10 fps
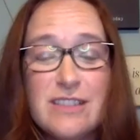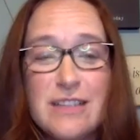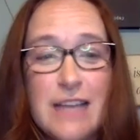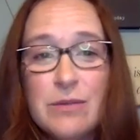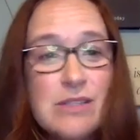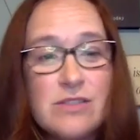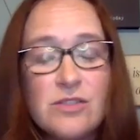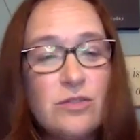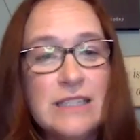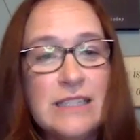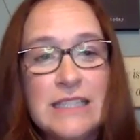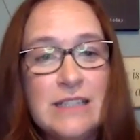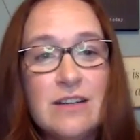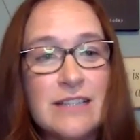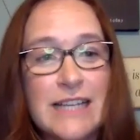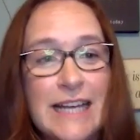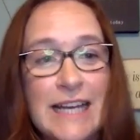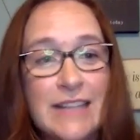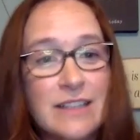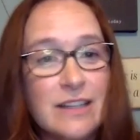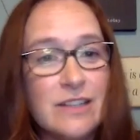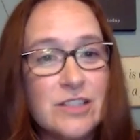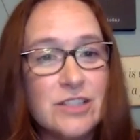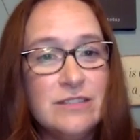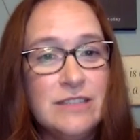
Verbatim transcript: I wasn't told in the ER that I had a concussion.